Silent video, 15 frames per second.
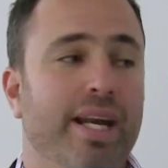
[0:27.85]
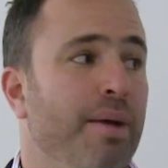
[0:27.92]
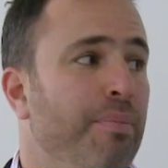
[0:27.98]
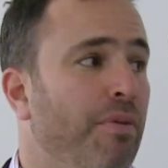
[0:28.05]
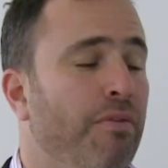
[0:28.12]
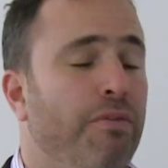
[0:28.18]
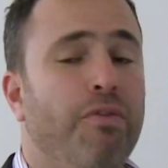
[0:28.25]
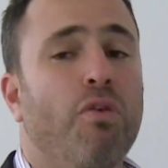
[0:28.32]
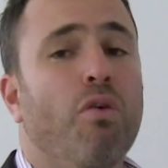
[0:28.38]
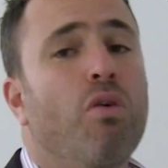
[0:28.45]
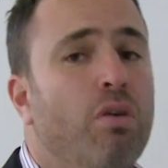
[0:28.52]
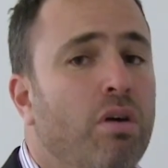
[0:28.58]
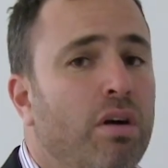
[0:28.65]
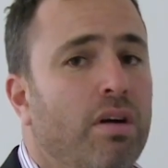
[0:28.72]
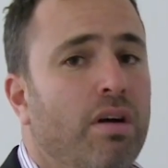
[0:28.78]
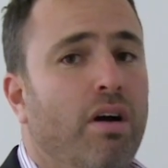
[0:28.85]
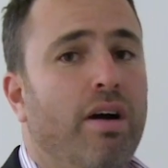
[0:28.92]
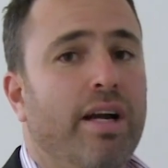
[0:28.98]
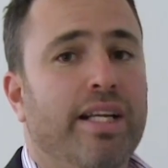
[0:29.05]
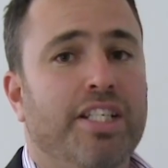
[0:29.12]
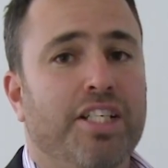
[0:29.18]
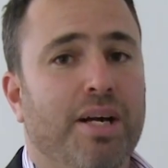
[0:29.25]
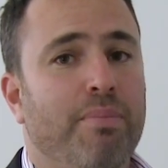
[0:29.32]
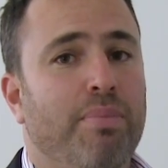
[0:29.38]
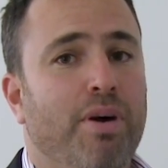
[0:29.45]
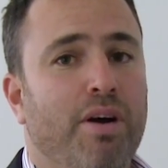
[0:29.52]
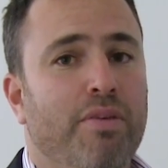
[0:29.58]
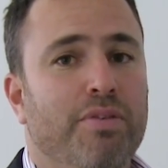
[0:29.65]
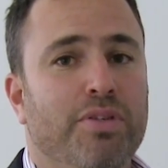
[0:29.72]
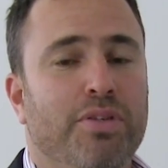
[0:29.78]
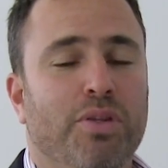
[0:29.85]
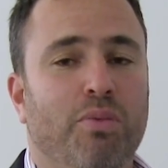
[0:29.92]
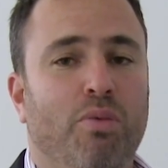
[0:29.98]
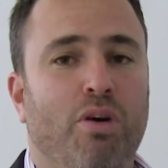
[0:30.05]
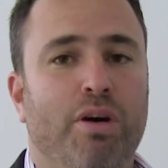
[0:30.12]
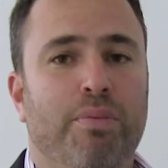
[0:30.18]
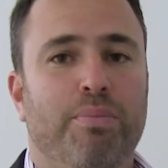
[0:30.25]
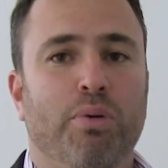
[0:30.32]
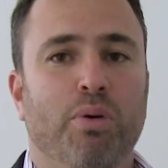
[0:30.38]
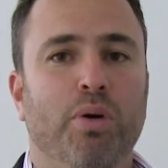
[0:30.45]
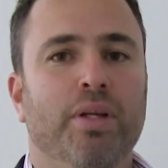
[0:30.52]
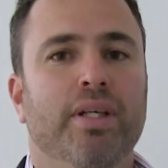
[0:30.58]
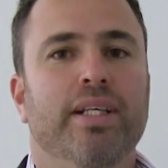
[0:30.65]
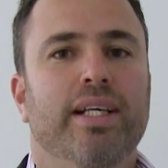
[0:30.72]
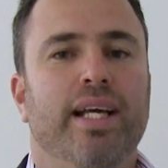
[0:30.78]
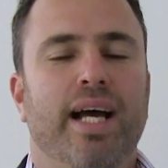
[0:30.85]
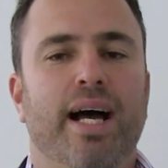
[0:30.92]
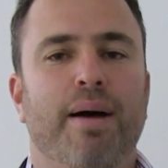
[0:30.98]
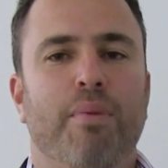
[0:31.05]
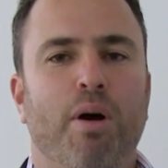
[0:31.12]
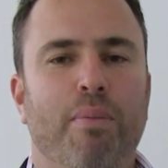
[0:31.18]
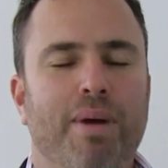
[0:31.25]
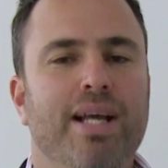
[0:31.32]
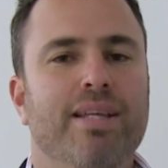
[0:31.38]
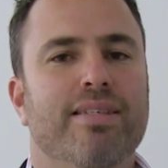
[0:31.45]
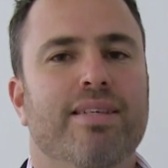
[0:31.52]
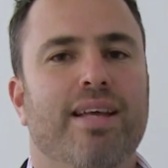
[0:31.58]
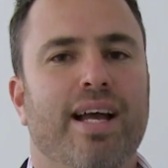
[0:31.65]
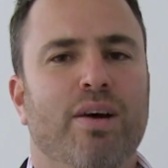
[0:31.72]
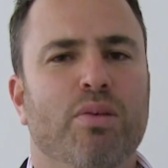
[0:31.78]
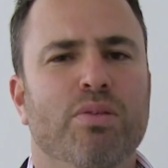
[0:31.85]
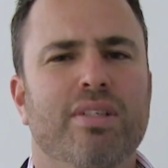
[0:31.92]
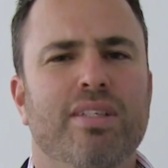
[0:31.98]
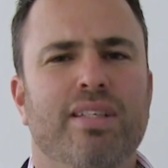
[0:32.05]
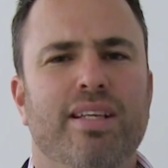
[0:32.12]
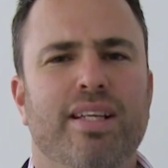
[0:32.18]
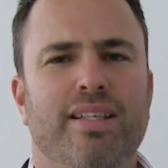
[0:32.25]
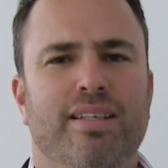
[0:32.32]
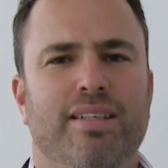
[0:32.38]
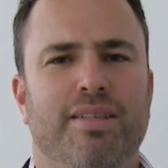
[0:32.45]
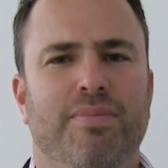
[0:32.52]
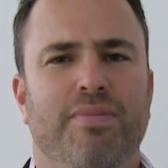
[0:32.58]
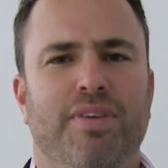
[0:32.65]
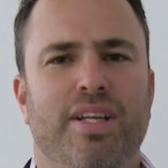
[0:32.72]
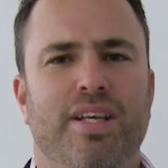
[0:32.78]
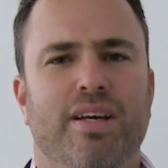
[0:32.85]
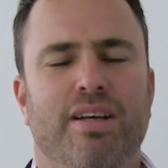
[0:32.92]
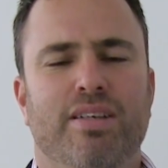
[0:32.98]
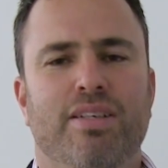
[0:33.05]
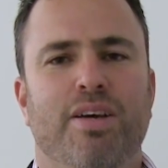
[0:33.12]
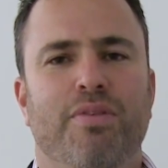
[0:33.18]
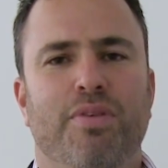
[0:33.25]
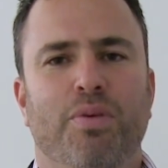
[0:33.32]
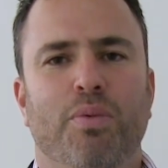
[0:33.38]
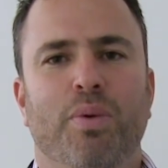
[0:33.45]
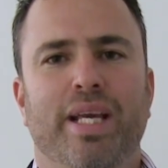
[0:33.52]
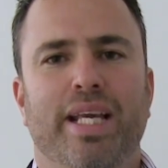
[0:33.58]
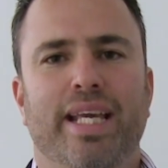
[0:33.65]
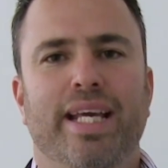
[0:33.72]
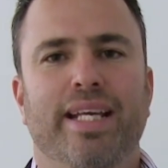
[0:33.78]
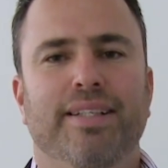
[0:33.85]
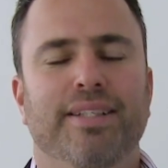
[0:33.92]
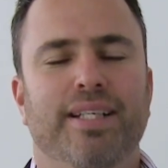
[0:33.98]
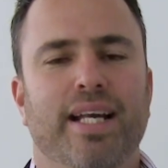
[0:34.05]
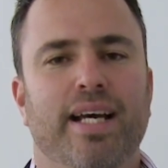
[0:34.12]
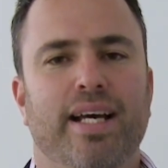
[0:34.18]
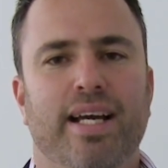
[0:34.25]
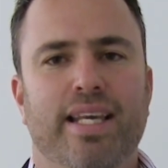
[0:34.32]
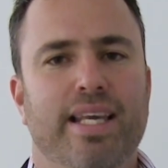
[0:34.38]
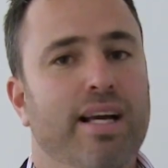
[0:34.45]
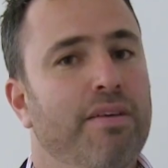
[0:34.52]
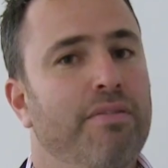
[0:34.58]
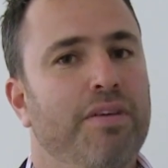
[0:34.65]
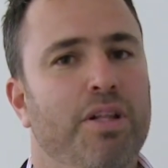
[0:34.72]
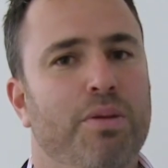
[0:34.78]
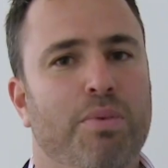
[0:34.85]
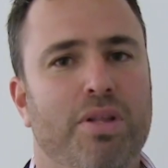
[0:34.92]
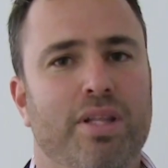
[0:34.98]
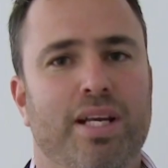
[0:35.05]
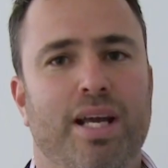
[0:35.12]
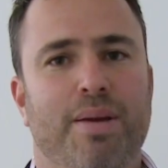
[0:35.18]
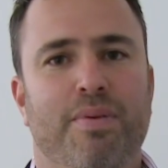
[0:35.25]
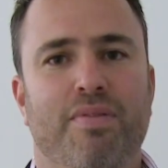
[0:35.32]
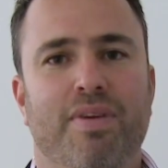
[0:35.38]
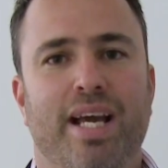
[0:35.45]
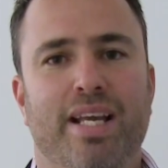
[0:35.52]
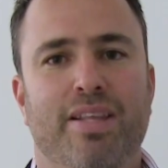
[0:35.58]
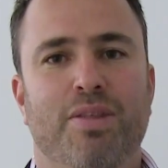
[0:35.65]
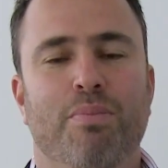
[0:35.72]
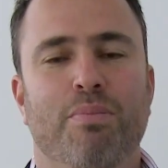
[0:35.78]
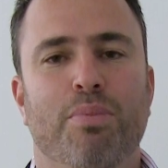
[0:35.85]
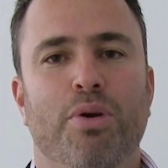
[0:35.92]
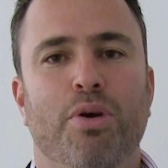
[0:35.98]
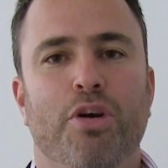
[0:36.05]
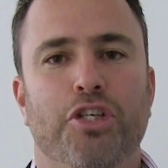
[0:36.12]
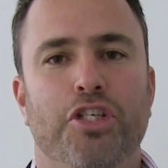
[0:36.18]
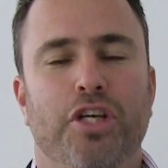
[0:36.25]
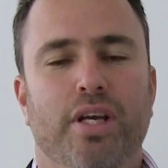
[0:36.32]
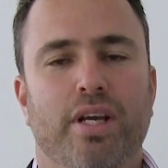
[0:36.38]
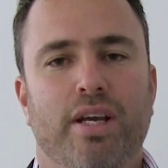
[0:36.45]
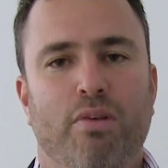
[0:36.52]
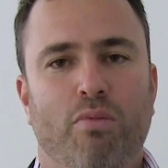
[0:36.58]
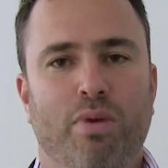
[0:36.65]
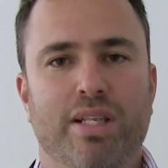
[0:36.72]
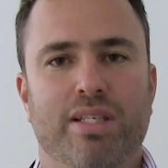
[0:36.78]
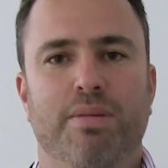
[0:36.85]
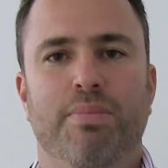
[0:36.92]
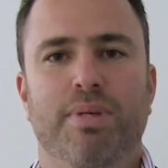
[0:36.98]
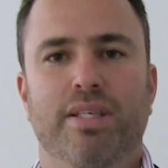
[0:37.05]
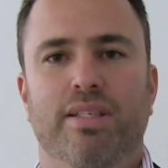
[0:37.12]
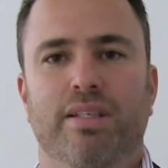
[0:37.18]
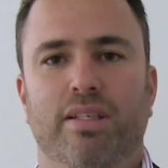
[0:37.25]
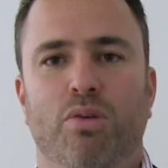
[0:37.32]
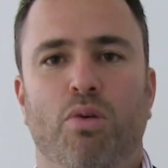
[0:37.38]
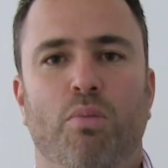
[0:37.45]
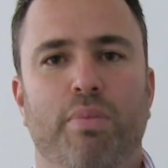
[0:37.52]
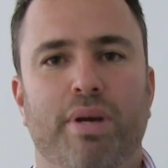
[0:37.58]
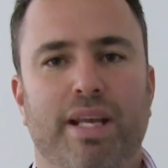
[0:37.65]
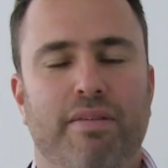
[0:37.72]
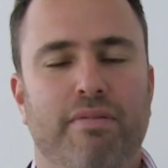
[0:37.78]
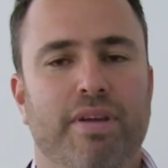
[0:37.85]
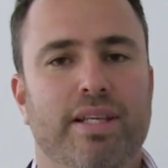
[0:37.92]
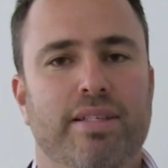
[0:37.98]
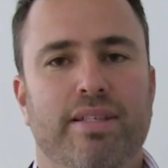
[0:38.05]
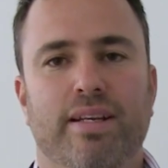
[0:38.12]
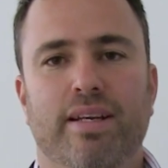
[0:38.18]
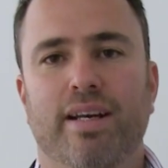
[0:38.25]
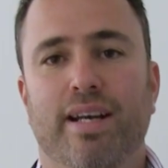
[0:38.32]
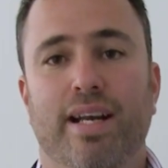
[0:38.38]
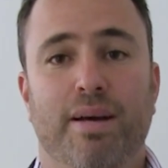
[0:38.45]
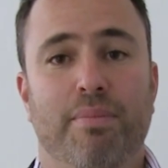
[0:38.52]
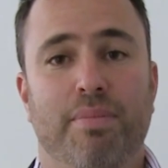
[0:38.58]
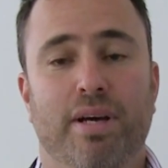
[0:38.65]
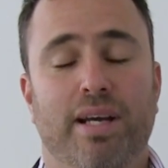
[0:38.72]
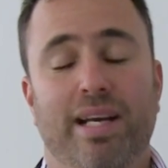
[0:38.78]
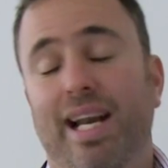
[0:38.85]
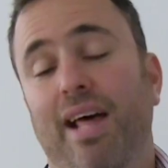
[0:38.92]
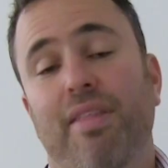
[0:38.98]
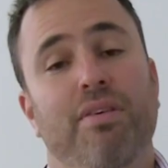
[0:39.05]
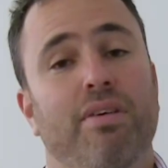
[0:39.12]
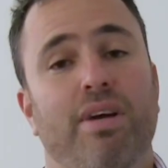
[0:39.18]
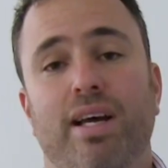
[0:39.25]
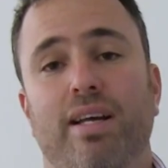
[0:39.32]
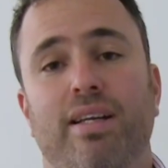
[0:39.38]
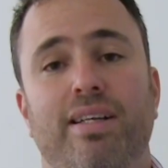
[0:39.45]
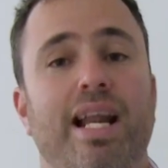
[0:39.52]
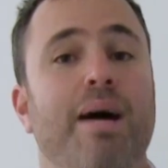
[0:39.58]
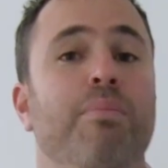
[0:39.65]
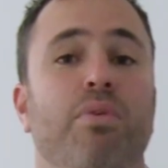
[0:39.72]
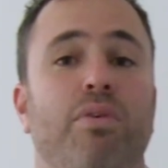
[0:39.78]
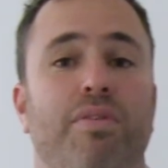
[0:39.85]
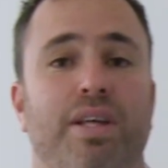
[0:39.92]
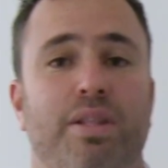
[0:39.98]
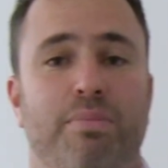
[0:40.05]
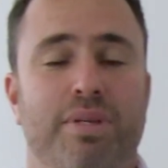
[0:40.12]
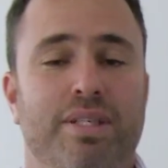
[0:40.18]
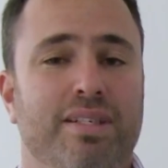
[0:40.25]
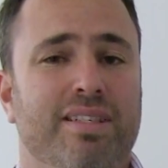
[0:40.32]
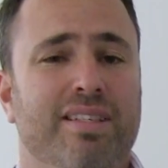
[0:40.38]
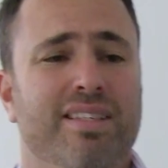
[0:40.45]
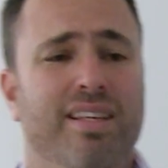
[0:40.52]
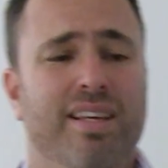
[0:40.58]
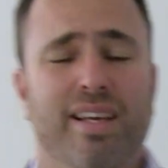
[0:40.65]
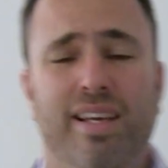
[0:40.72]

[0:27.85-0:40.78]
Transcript: Now, before I jump over to the whiteboard, I must say I was listening to some videos over the weekend, and a young fellow by the name of Nathan Birch runs a business called Be Invested and a number of other businesses.